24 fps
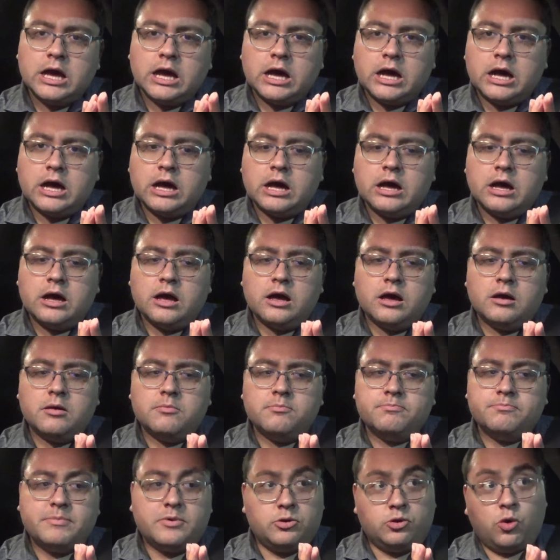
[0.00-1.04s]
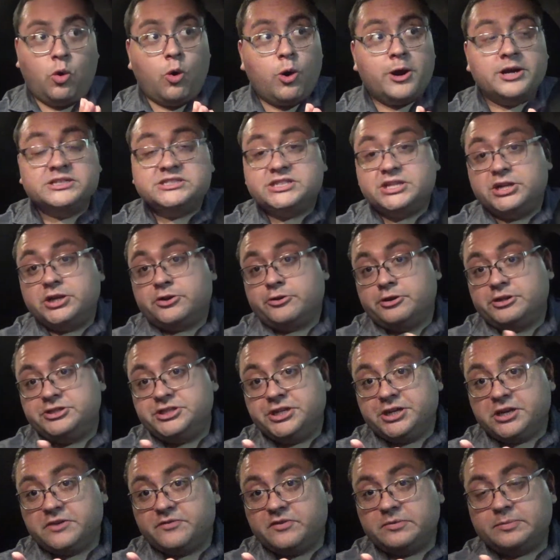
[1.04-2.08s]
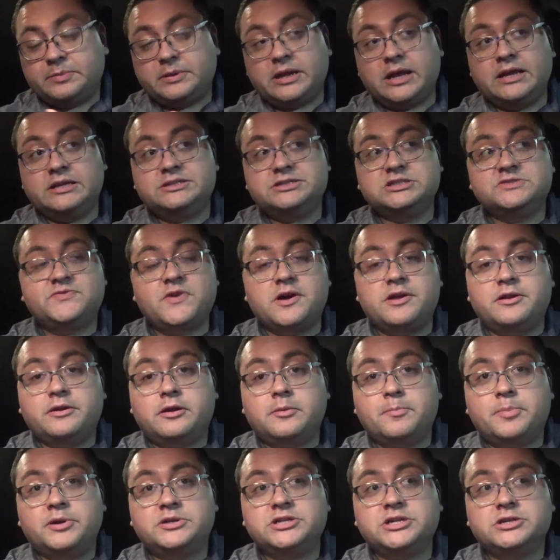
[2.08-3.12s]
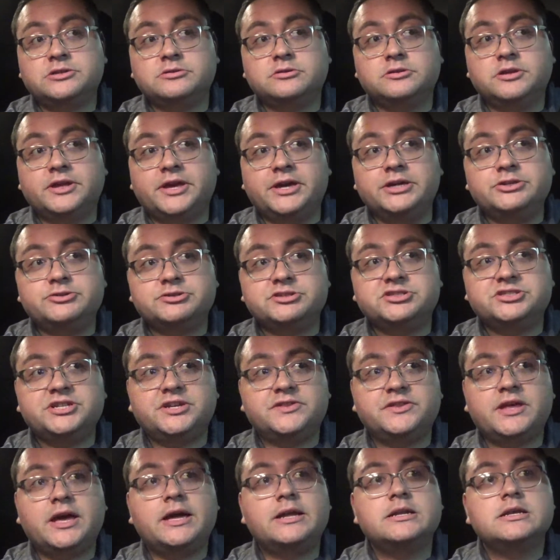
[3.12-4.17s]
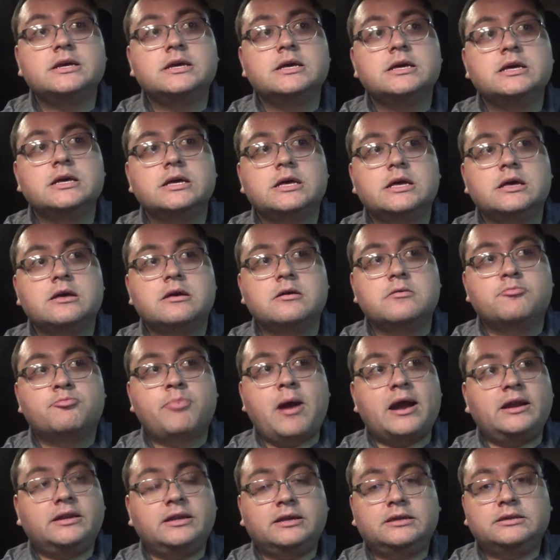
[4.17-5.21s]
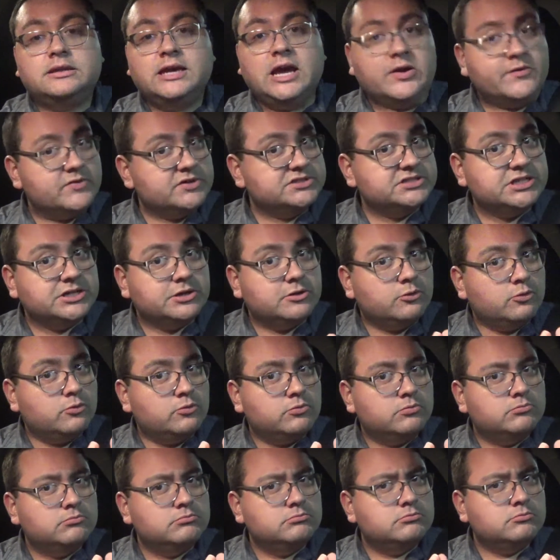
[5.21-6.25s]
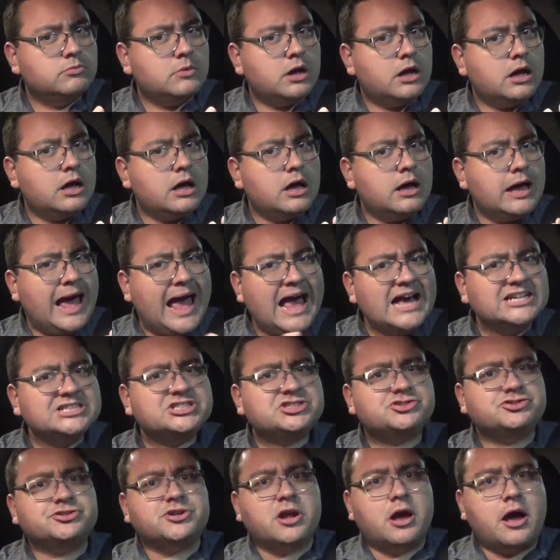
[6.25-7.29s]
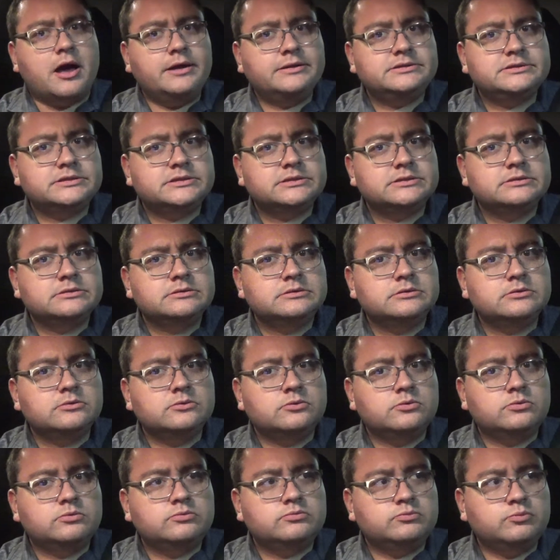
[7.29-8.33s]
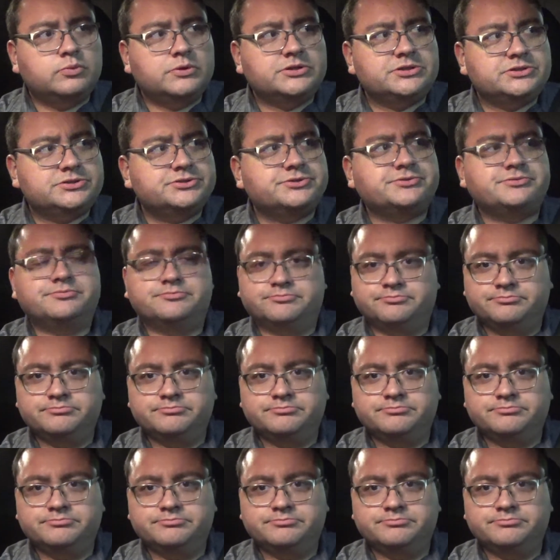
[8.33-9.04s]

nor is it a critique of it, but I just found it particularly interesting that practically every single astronaut, which